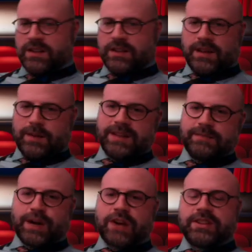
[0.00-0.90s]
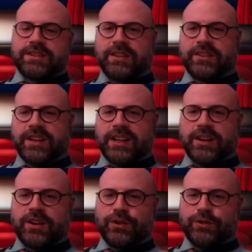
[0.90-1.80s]
made brownies the other day at
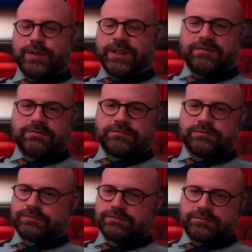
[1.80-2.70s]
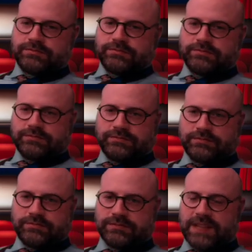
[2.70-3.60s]
home and
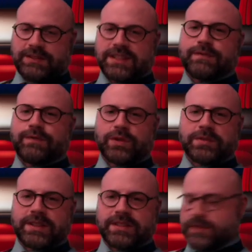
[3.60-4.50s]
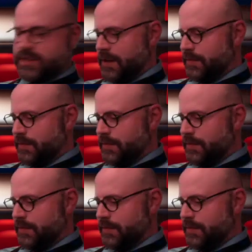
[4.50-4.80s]
I have to force myself to stop